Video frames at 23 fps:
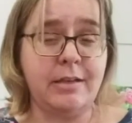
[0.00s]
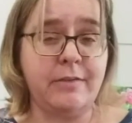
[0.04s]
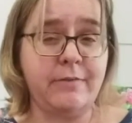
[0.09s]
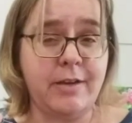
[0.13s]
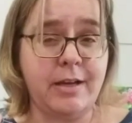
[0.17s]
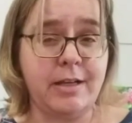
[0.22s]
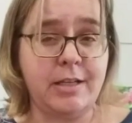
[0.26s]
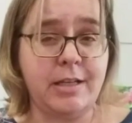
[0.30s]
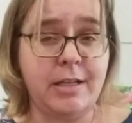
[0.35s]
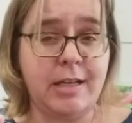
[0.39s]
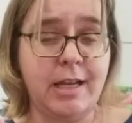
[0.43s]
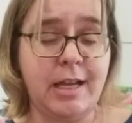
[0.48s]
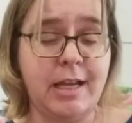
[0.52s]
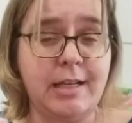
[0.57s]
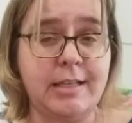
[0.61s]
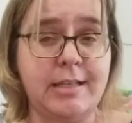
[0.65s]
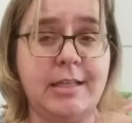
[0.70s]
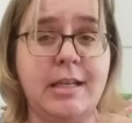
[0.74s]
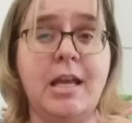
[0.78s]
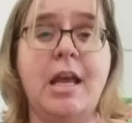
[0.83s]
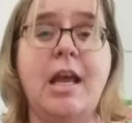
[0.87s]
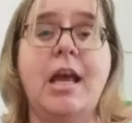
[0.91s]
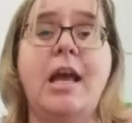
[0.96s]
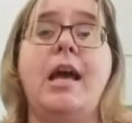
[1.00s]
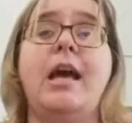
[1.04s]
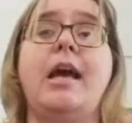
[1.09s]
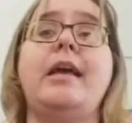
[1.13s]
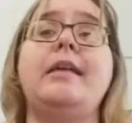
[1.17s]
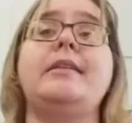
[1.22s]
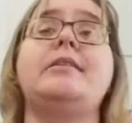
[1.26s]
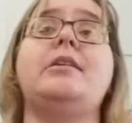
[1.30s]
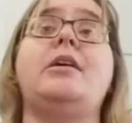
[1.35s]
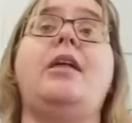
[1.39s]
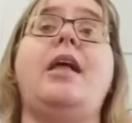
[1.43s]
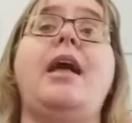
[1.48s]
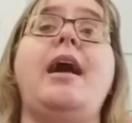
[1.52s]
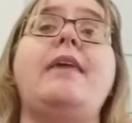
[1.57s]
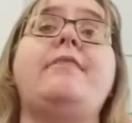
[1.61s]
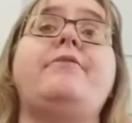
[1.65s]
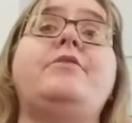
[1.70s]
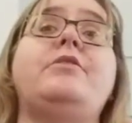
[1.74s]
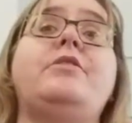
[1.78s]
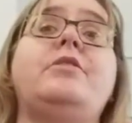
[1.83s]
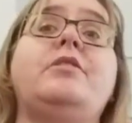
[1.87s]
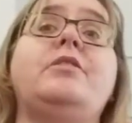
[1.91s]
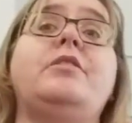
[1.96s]
the Russian dance until
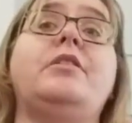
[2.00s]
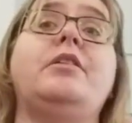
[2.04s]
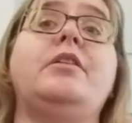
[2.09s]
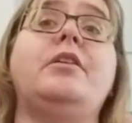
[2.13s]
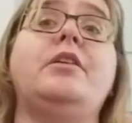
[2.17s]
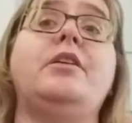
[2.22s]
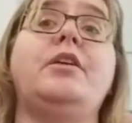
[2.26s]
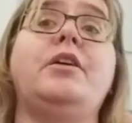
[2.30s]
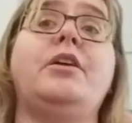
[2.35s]
after